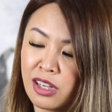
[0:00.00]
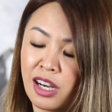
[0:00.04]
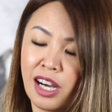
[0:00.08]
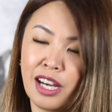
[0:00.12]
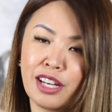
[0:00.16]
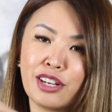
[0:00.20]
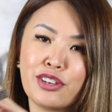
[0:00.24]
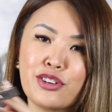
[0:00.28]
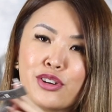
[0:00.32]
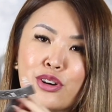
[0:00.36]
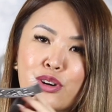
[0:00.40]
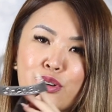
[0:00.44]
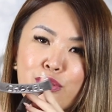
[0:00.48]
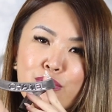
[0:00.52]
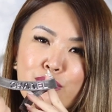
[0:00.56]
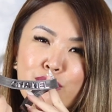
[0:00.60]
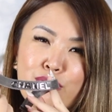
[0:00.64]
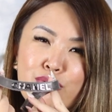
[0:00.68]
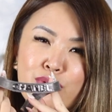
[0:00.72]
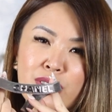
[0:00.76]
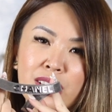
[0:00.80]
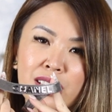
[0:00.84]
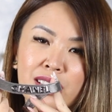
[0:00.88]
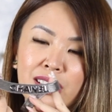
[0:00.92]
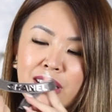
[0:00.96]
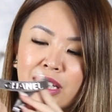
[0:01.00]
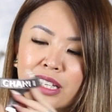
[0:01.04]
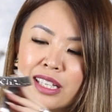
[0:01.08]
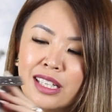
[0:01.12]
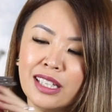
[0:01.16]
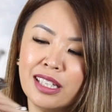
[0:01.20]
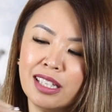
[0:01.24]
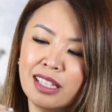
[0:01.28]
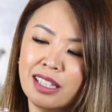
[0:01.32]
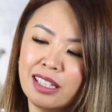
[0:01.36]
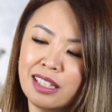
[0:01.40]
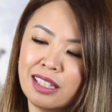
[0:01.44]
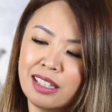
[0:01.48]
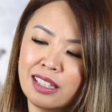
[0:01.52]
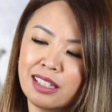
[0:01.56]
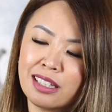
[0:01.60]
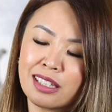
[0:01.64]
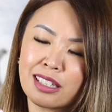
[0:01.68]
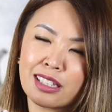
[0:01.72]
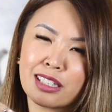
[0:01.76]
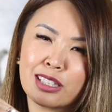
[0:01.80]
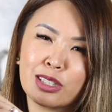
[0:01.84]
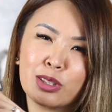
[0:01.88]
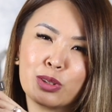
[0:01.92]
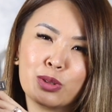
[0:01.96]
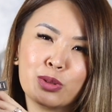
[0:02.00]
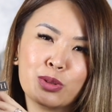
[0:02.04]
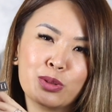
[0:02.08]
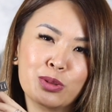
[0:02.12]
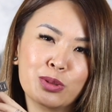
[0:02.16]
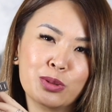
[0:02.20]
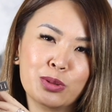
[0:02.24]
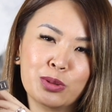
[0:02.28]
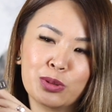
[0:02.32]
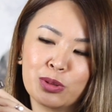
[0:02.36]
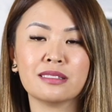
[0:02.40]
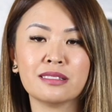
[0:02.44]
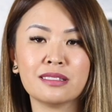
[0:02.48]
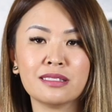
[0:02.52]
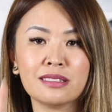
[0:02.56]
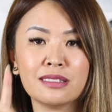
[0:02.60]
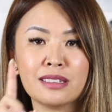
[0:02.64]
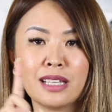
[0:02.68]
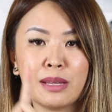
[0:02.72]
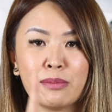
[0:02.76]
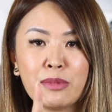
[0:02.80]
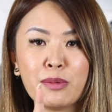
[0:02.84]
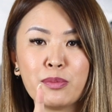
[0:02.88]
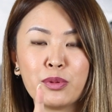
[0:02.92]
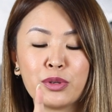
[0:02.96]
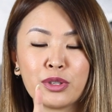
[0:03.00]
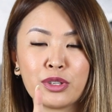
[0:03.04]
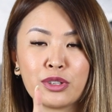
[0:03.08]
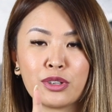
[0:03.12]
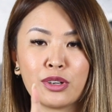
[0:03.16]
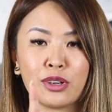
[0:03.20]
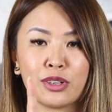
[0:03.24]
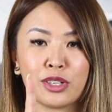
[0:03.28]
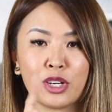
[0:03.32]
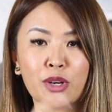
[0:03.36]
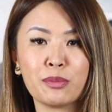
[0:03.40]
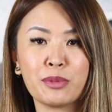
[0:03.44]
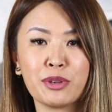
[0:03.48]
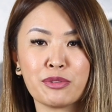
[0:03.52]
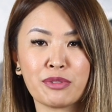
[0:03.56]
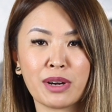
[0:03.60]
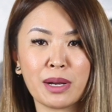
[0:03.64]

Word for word: I don't know, really cool. Let me put it on. I'll be